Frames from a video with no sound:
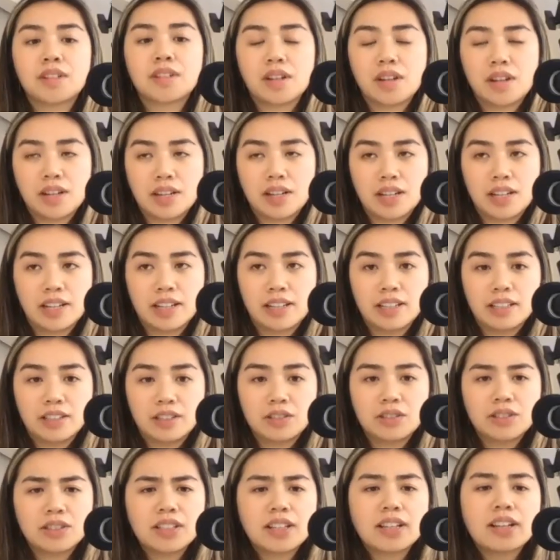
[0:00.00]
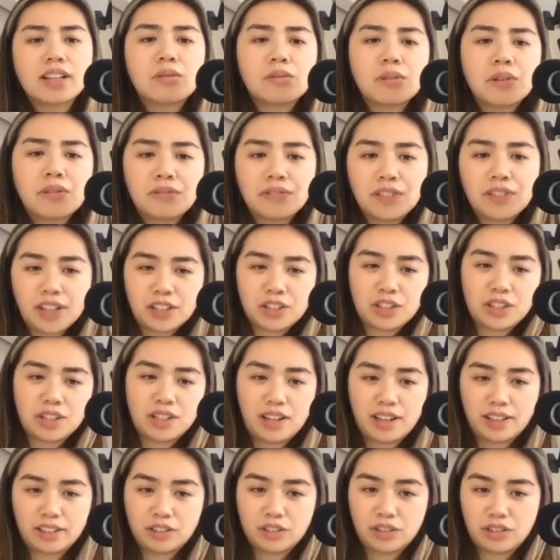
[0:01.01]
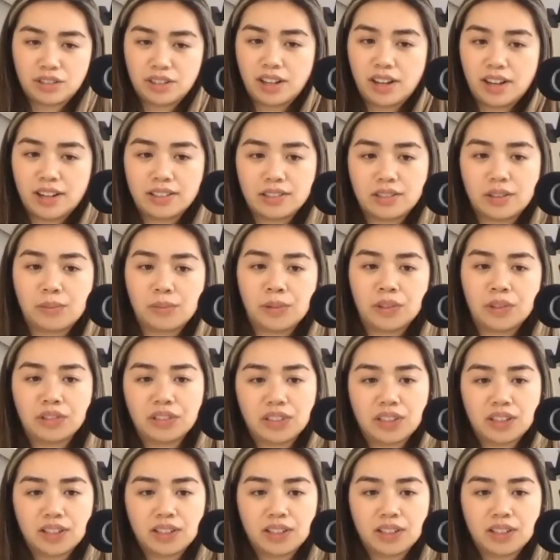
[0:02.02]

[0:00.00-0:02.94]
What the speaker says: Got it. So it's like a reflection exercise almost.